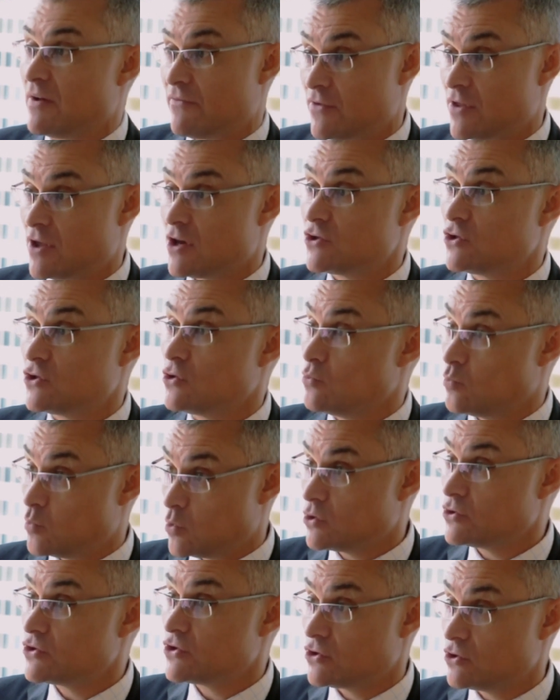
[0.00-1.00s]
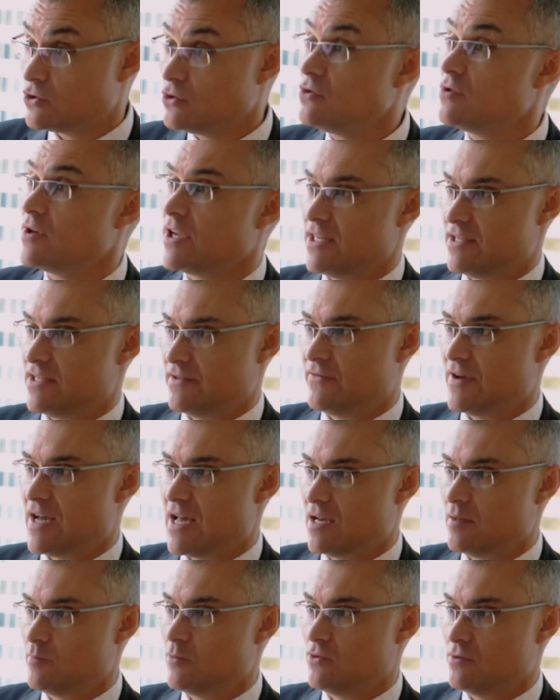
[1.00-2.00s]
But for those who want to, it's
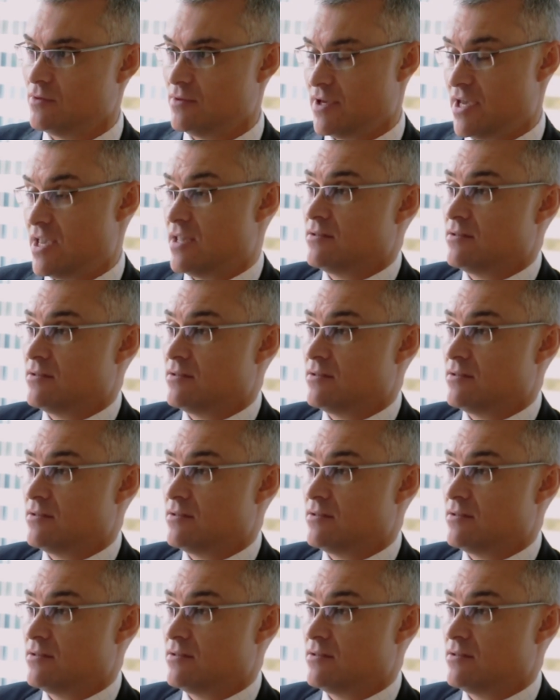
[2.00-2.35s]
available.